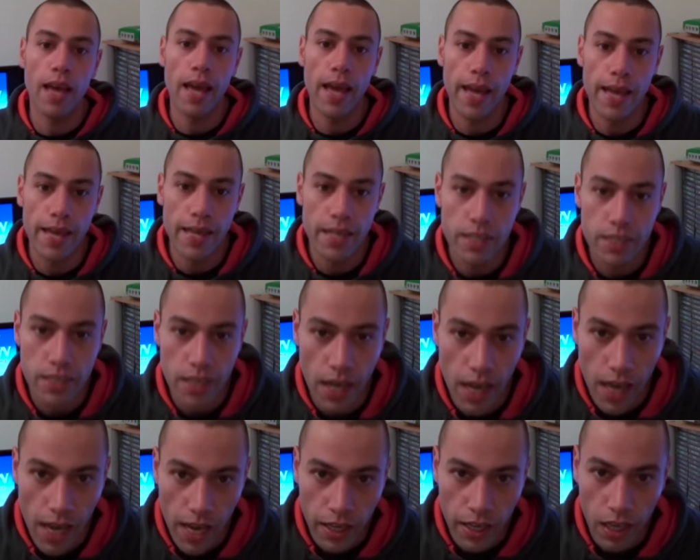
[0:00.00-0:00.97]
is
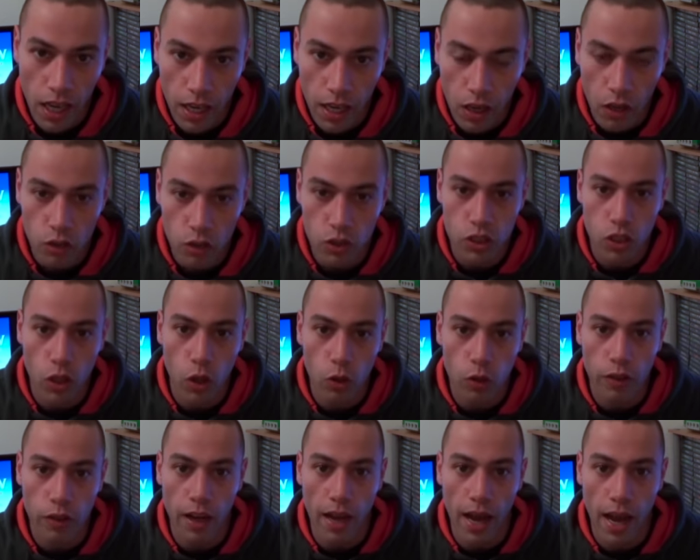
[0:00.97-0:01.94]
a
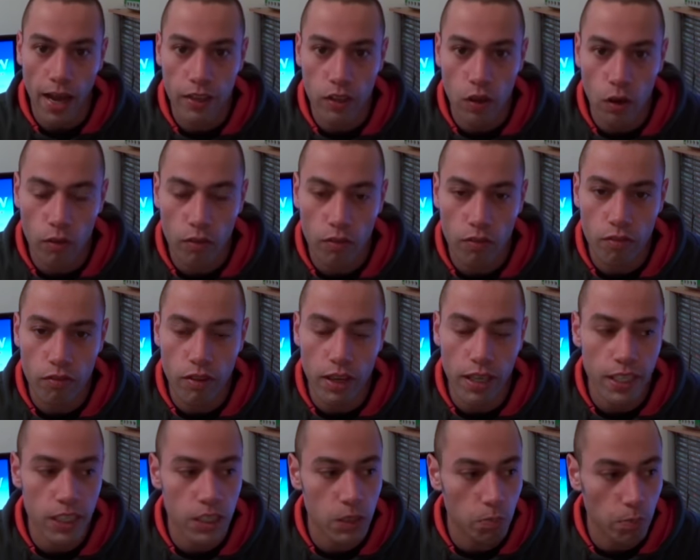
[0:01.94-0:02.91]
console that I don't
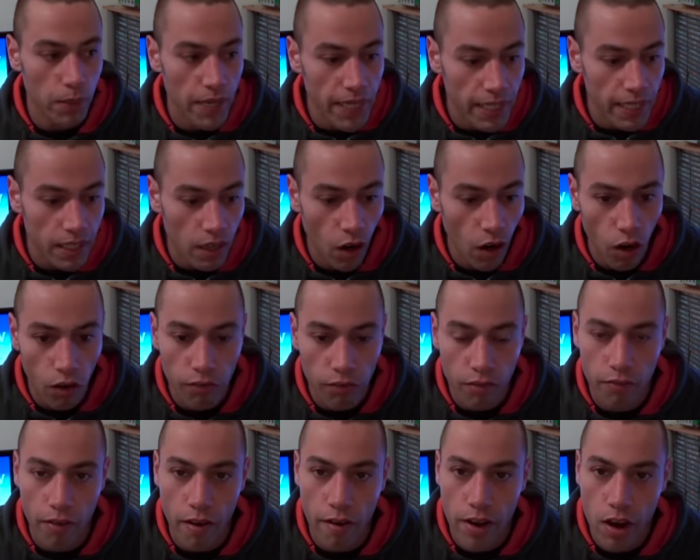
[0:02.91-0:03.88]
really speak
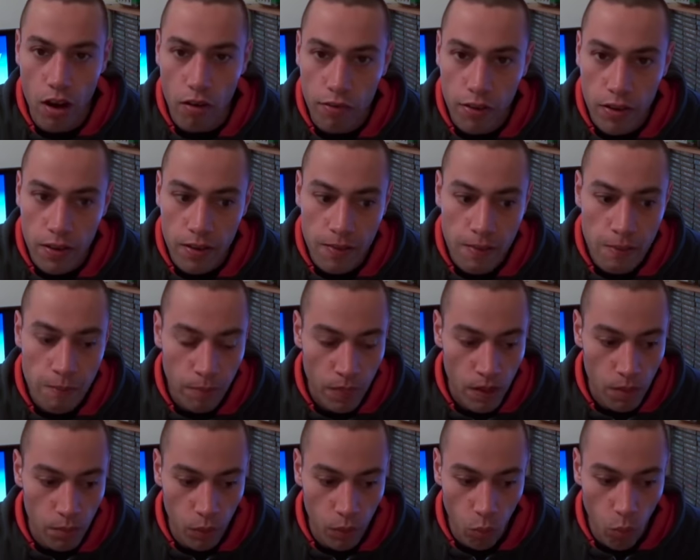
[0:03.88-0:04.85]
of very often,
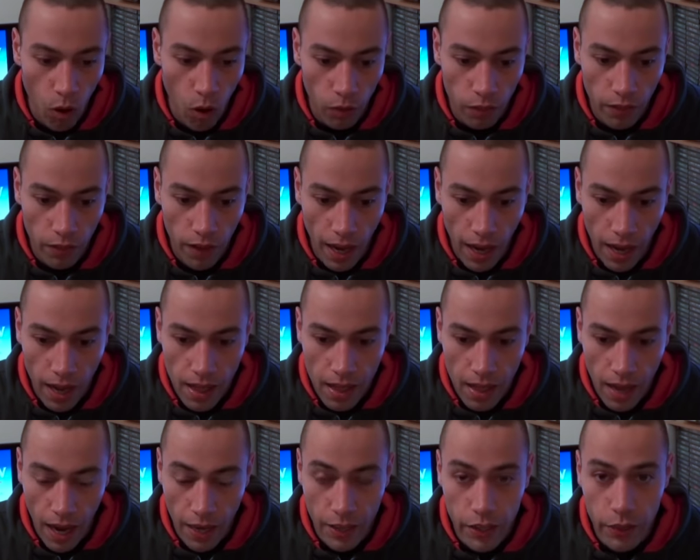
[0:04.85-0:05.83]
but one that
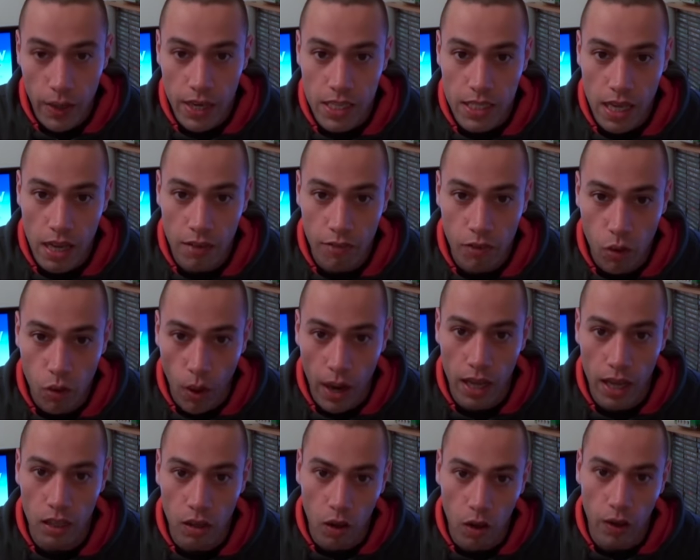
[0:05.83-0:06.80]
I do actually have
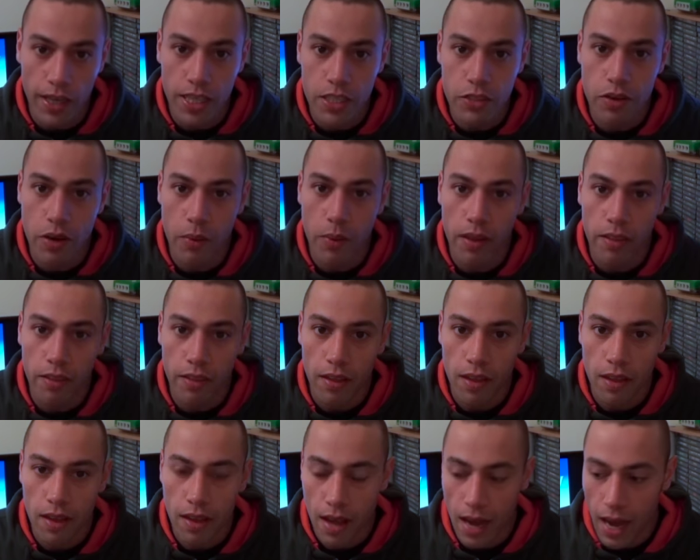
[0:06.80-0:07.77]
quite a long history with,
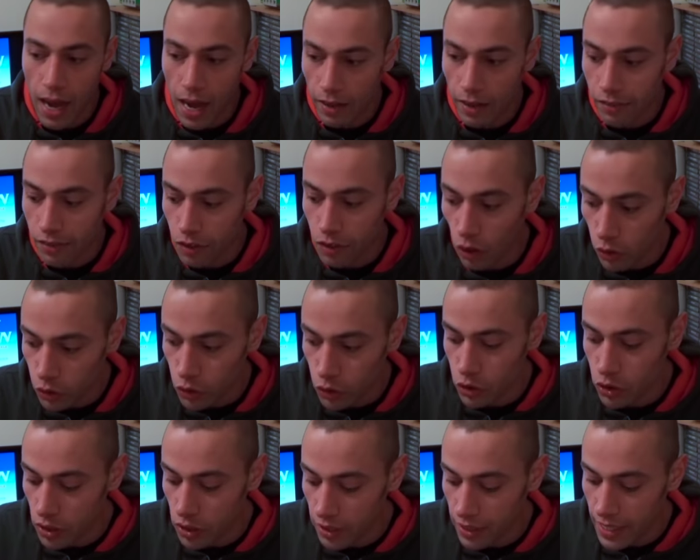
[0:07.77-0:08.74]
and not
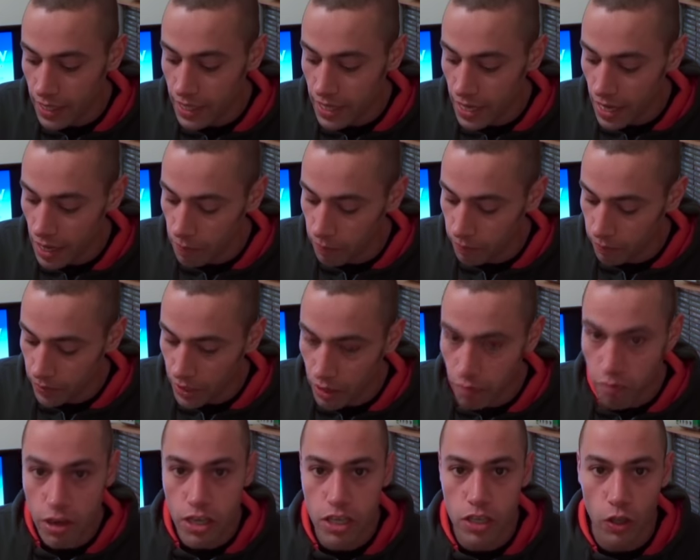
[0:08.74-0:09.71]
just the
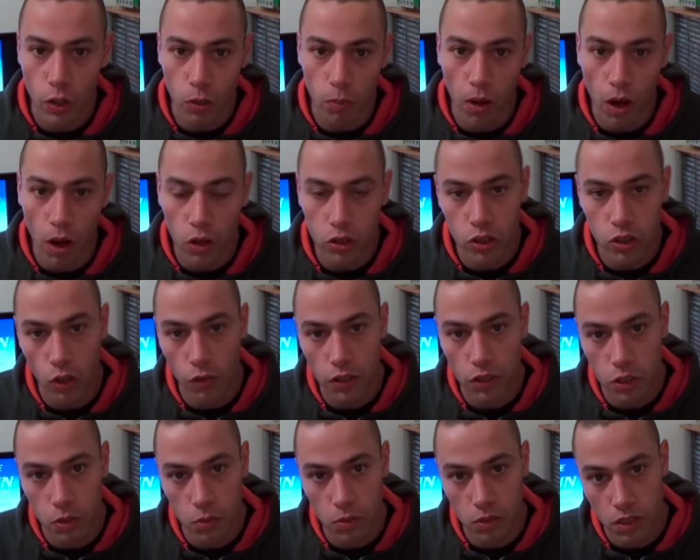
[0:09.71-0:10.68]
original, but also
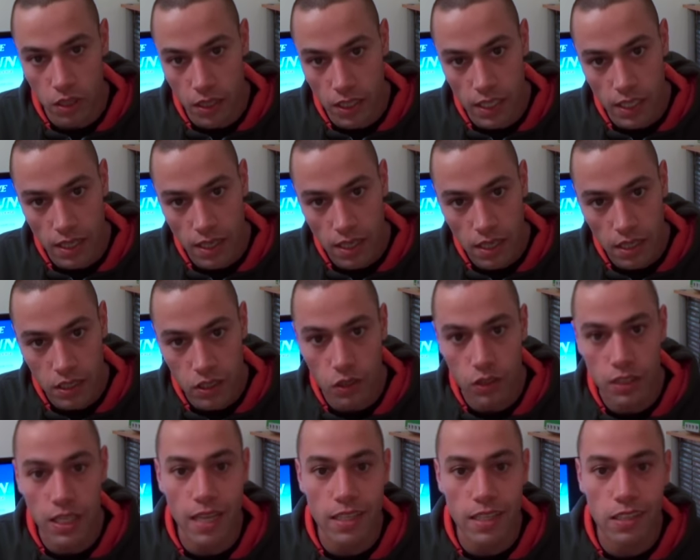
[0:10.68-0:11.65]
the
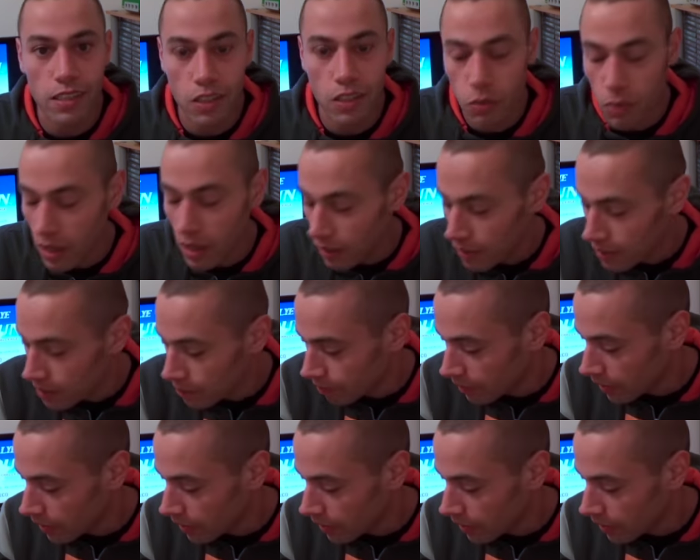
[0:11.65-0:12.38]
successors as well.